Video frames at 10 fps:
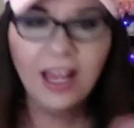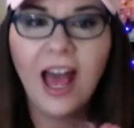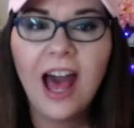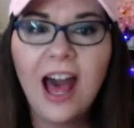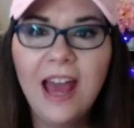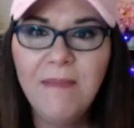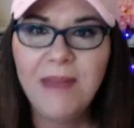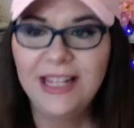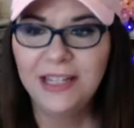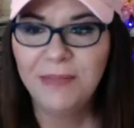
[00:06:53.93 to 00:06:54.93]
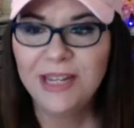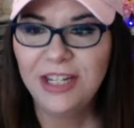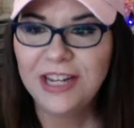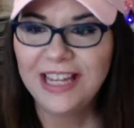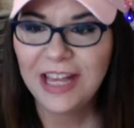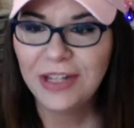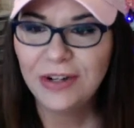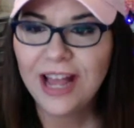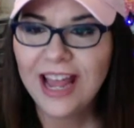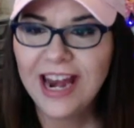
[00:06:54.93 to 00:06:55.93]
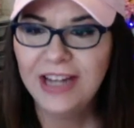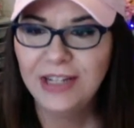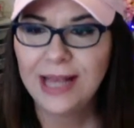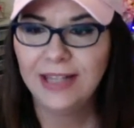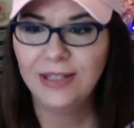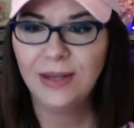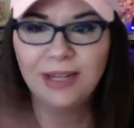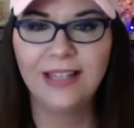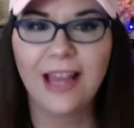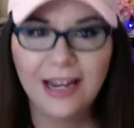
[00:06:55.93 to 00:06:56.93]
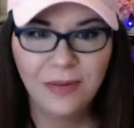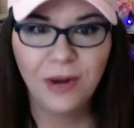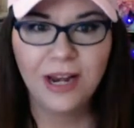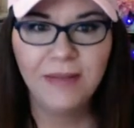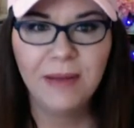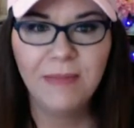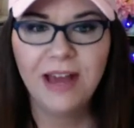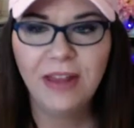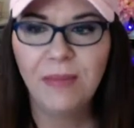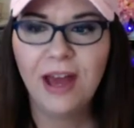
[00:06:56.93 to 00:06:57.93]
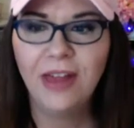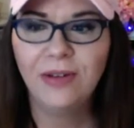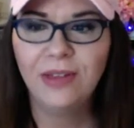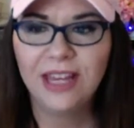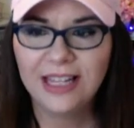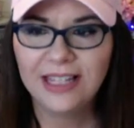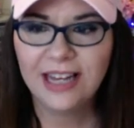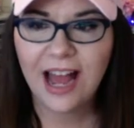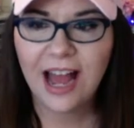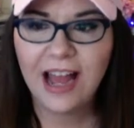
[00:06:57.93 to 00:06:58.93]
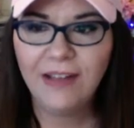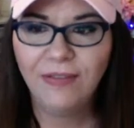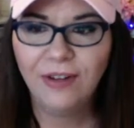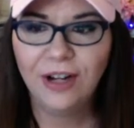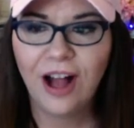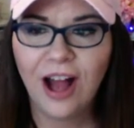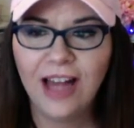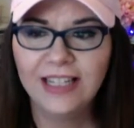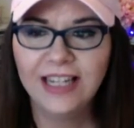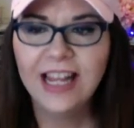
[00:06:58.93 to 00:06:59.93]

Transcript: I meant to mention it yesterday and I just got so excited running my mouth about other things that I forgot.